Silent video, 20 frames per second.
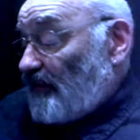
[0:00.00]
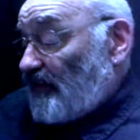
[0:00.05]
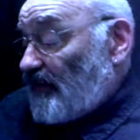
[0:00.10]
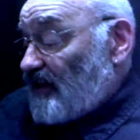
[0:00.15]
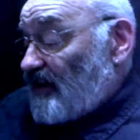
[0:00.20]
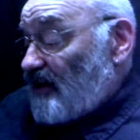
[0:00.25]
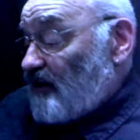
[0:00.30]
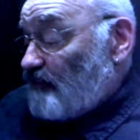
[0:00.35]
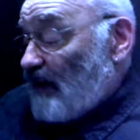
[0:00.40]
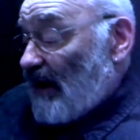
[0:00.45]

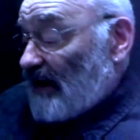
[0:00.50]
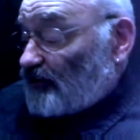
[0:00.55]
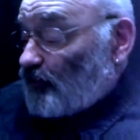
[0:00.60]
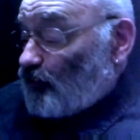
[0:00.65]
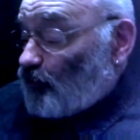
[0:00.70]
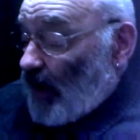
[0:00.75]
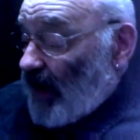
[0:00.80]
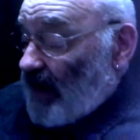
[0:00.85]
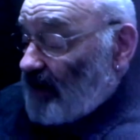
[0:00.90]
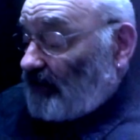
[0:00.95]
thinking back to
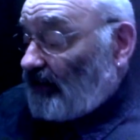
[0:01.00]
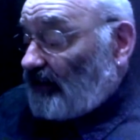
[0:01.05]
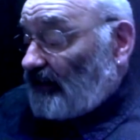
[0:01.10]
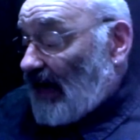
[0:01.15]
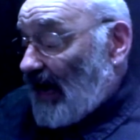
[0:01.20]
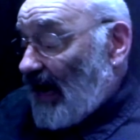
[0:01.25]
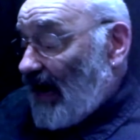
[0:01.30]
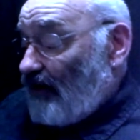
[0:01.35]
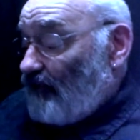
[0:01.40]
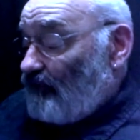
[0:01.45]
when and
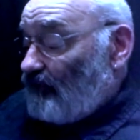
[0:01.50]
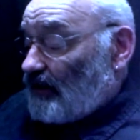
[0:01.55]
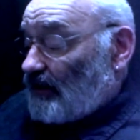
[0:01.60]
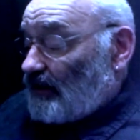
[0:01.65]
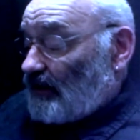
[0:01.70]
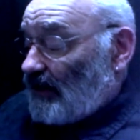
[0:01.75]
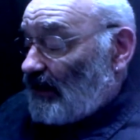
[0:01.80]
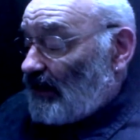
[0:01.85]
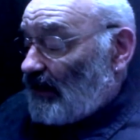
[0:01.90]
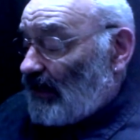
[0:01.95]
how,
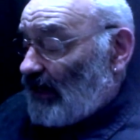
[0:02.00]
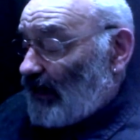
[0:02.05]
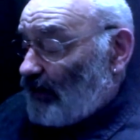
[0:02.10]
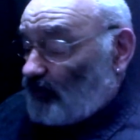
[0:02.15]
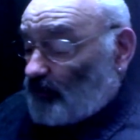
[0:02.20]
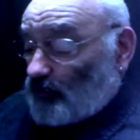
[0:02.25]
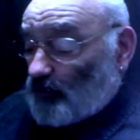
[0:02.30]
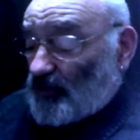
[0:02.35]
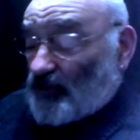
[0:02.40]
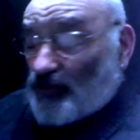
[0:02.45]
and how
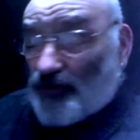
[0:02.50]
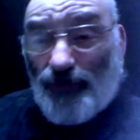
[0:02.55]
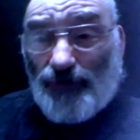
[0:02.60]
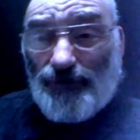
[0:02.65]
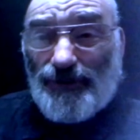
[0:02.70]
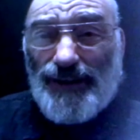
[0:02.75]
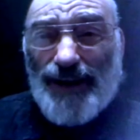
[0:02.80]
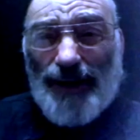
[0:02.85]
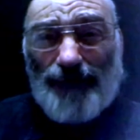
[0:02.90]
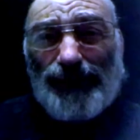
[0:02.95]
it was so
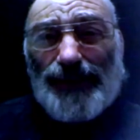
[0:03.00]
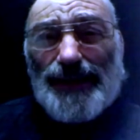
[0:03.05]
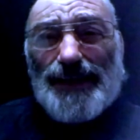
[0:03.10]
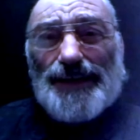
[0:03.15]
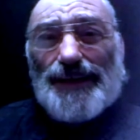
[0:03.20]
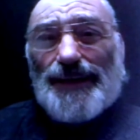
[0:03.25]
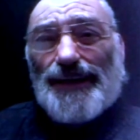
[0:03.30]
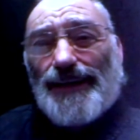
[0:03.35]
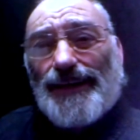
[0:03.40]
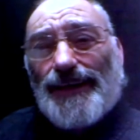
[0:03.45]

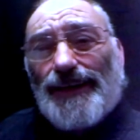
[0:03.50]
lovely.